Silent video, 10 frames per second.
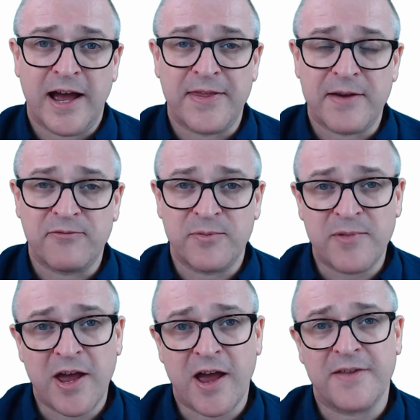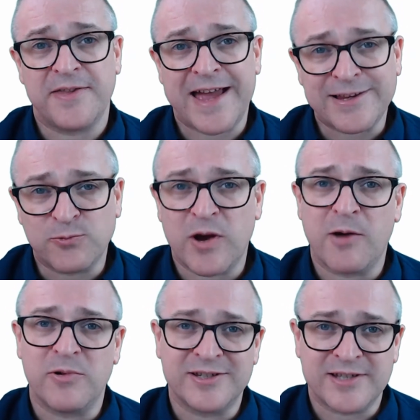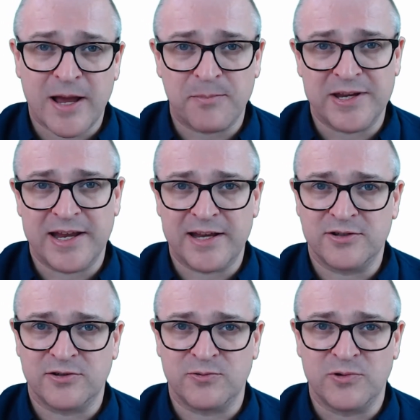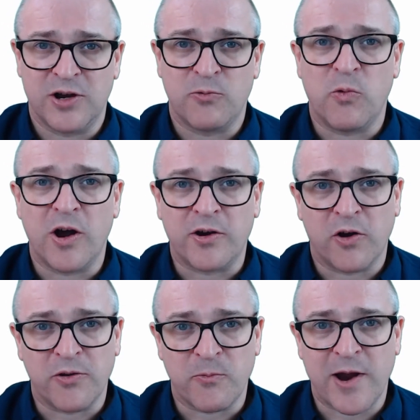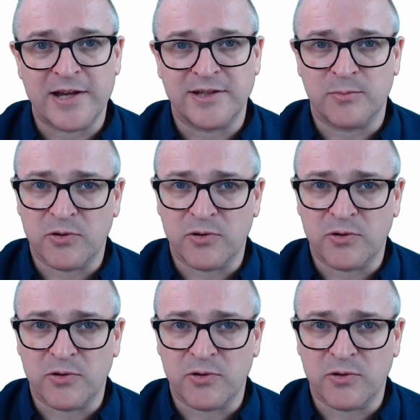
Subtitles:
and then from there, that's where we'll start beginning to work on the writing.